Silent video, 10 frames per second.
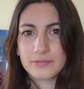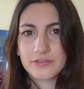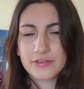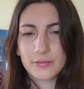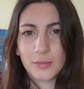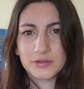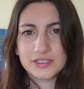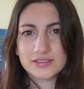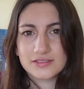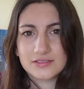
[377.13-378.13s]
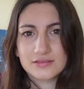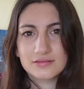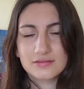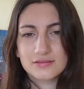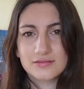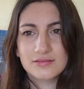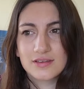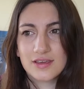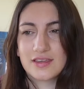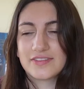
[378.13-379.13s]
Thermopolis?
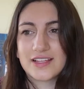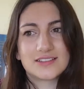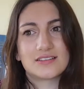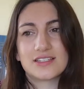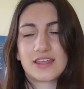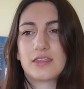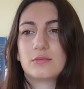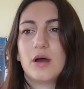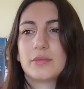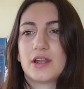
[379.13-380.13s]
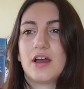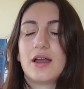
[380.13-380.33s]
That sounds like thermometer.